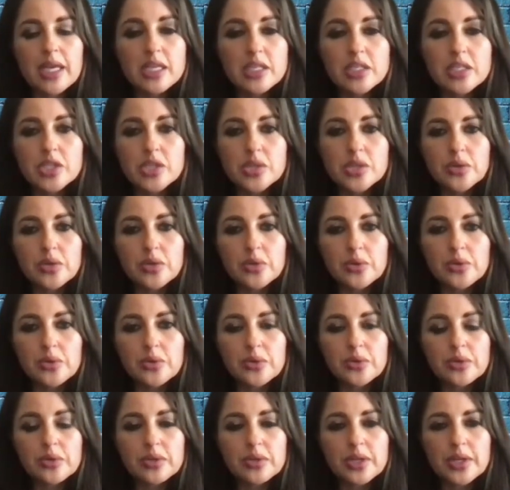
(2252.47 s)

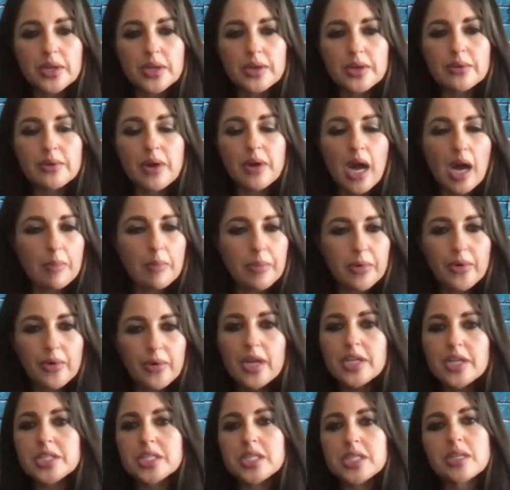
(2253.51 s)
into you know
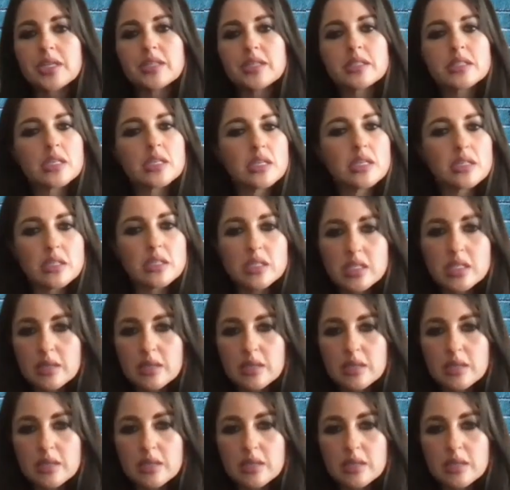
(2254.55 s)
operations into